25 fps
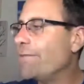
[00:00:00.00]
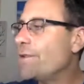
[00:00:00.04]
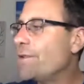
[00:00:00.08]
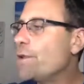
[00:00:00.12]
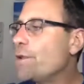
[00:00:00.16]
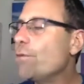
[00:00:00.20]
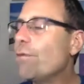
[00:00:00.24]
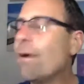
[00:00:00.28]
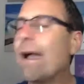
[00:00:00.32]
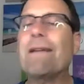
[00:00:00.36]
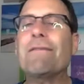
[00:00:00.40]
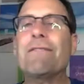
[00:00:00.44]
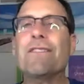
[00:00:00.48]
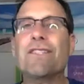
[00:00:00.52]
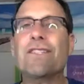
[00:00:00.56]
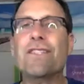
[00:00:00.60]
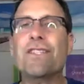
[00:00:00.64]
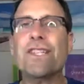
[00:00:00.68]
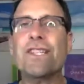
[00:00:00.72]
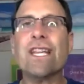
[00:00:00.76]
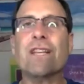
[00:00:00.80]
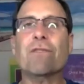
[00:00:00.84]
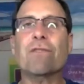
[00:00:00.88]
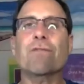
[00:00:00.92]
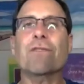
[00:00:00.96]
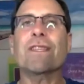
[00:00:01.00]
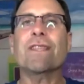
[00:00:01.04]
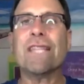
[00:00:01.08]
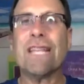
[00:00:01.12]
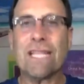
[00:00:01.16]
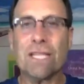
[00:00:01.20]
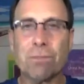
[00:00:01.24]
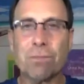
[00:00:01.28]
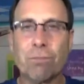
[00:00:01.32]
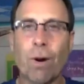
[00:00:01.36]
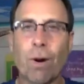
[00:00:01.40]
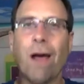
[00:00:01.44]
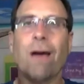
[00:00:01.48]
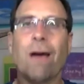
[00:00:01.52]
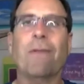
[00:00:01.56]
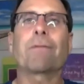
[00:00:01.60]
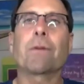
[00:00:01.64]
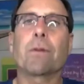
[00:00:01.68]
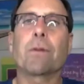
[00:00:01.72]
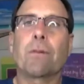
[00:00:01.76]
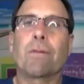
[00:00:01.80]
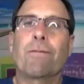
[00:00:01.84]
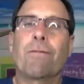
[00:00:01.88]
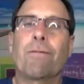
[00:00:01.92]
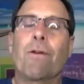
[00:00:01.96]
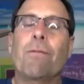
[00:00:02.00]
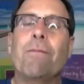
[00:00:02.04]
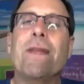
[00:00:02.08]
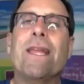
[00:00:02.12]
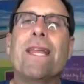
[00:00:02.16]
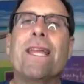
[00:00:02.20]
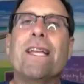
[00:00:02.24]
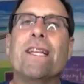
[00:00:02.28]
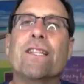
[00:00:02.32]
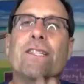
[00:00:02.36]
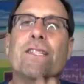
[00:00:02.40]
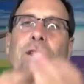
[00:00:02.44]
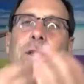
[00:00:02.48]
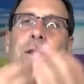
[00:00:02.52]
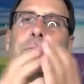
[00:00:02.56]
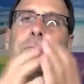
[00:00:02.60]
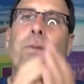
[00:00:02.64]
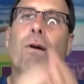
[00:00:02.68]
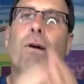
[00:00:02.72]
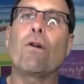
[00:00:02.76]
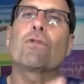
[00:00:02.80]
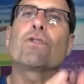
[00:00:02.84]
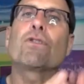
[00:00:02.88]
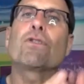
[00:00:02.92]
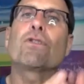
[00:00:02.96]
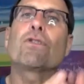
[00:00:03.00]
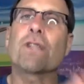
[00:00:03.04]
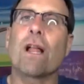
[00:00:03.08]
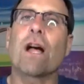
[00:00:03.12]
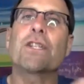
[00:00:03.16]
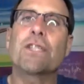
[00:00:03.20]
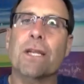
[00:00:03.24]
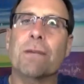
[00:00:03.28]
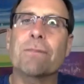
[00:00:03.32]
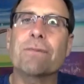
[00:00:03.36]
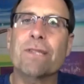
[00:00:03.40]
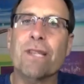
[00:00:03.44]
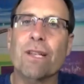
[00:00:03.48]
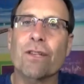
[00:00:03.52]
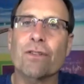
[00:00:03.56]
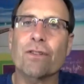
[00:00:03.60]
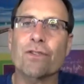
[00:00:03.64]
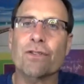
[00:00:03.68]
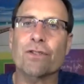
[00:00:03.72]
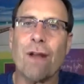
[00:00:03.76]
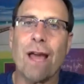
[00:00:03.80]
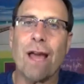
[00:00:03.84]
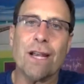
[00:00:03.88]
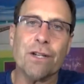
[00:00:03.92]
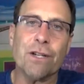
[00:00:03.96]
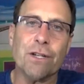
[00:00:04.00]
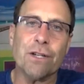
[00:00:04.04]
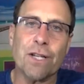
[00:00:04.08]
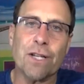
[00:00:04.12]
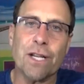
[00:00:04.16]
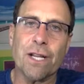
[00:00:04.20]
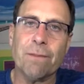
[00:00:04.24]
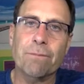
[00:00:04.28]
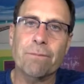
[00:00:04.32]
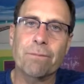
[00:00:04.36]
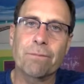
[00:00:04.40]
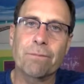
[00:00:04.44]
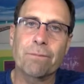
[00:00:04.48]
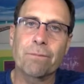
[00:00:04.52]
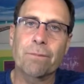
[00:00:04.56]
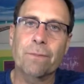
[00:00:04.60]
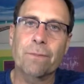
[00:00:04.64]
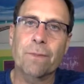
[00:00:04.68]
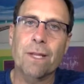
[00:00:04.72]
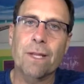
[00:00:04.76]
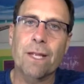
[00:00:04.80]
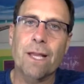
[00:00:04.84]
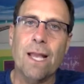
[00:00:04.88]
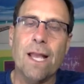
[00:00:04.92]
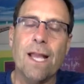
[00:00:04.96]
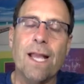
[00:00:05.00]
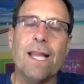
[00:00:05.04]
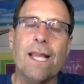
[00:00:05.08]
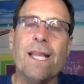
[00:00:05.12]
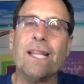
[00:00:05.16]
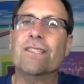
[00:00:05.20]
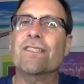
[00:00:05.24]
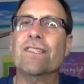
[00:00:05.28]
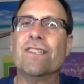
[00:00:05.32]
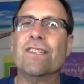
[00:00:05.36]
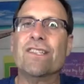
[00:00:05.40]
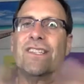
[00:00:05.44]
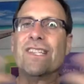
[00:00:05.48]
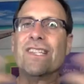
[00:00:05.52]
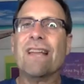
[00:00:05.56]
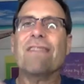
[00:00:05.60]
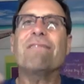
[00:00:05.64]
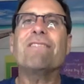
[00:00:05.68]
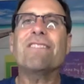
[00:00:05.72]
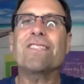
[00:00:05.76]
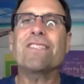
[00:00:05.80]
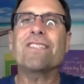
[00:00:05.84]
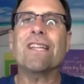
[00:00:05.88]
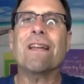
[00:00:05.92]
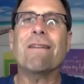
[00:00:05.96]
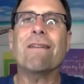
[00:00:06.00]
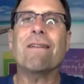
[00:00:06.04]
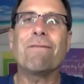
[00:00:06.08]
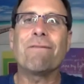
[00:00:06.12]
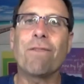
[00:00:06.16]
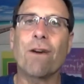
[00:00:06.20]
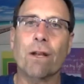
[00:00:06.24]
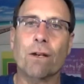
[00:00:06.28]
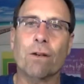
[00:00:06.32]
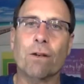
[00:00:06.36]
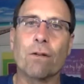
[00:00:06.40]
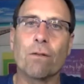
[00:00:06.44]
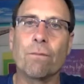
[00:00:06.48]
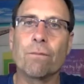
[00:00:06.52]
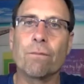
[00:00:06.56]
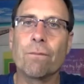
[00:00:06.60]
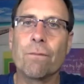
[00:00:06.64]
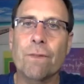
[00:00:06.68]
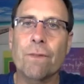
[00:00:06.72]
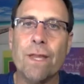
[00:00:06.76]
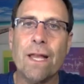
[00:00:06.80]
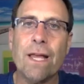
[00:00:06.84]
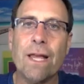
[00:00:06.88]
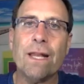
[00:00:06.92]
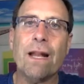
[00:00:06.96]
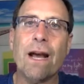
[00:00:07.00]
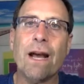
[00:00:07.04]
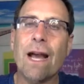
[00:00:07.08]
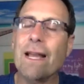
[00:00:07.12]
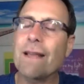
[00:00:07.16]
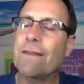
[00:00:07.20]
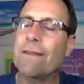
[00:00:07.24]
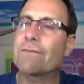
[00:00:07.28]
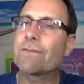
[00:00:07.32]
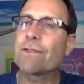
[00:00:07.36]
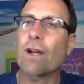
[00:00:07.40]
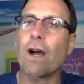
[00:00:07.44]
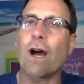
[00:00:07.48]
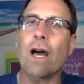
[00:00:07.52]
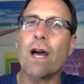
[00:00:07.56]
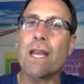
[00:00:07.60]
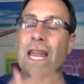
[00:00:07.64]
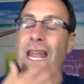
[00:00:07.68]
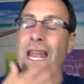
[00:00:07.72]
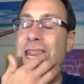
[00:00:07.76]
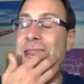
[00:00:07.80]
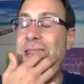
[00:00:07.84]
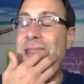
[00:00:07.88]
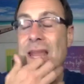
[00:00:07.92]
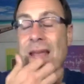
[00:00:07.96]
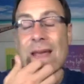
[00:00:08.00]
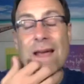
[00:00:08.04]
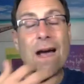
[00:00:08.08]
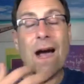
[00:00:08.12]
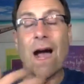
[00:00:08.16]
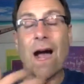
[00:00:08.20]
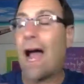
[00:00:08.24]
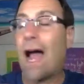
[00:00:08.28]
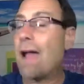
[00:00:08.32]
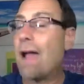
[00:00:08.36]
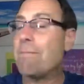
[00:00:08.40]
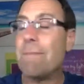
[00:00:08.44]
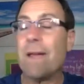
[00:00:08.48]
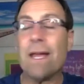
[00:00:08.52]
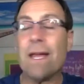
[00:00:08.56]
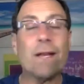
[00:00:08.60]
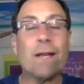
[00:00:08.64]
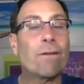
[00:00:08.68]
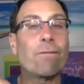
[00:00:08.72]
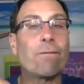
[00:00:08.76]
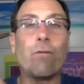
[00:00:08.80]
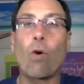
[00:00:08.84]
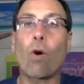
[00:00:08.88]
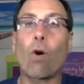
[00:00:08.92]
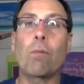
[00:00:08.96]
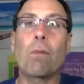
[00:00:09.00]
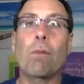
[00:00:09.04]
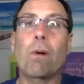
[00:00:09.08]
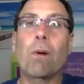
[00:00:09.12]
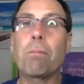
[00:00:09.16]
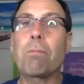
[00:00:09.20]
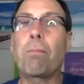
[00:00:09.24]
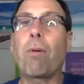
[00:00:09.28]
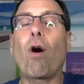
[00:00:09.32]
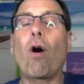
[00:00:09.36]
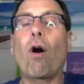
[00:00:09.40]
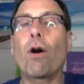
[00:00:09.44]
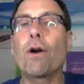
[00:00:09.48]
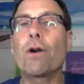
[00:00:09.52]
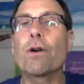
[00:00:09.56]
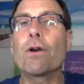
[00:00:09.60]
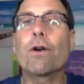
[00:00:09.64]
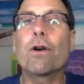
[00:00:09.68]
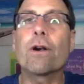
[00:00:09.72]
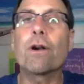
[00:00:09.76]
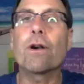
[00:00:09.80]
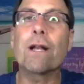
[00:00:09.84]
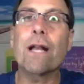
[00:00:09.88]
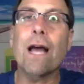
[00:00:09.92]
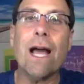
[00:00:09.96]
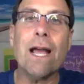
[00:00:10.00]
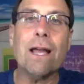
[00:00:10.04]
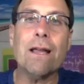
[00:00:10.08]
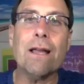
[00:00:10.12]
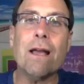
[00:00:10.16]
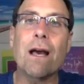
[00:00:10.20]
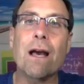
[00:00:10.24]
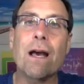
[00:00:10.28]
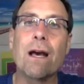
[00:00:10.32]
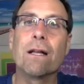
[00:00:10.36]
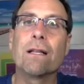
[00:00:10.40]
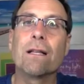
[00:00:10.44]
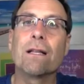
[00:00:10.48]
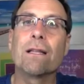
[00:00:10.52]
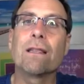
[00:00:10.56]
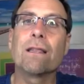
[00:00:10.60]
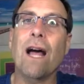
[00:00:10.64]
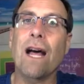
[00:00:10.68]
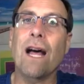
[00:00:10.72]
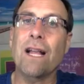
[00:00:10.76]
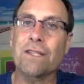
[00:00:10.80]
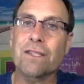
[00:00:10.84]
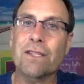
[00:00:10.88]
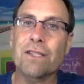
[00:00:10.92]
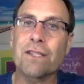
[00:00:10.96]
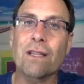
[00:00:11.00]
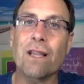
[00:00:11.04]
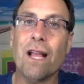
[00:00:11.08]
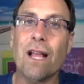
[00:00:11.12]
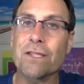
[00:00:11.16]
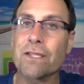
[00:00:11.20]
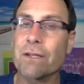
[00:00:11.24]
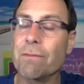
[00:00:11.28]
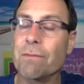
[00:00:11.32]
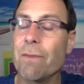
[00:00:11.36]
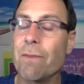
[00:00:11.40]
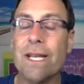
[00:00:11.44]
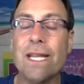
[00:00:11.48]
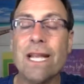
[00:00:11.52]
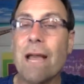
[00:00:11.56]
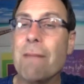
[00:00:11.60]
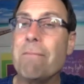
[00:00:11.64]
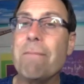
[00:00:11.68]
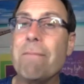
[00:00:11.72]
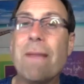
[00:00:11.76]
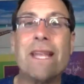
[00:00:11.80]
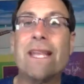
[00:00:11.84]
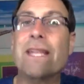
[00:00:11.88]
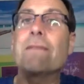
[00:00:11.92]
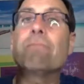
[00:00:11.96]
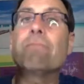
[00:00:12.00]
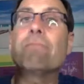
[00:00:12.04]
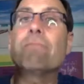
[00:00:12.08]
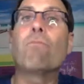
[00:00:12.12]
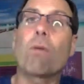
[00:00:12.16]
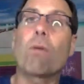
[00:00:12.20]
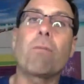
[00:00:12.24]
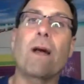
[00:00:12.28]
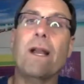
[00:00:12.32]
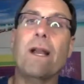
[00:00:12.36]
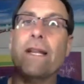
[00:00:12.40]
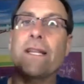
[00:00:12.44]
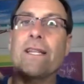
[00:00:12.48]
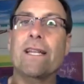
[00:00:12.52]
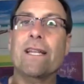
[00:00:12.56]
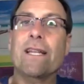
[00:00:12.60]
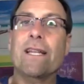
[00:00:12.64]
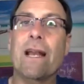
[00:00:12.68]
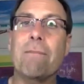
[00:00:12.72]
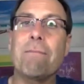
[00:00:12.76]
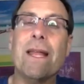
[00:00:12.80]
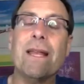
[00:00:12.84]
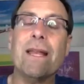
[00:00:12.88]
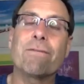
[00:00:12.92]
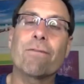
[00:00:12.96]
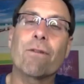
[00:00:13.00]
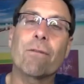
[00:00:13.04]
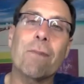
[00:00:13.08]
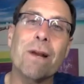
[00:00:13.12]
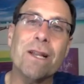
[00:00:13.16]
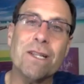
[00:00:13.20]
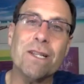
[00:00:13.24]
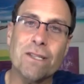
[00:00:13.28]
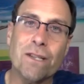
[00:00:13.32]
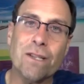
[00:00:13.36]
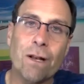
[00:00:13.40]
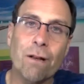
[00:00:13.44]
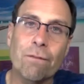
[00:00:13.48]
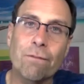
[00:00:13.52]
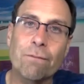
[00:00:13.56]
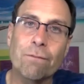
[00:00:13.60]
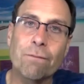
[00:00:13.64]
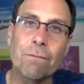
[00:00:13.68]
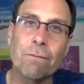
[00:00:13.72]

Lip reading: you have a secret that's profitable, for me, it's the post-launch upsell strategy. It's the 7-step funnel that I have taught. And I made a former partner and I lots and lots of money. I made him more money than I made for myself.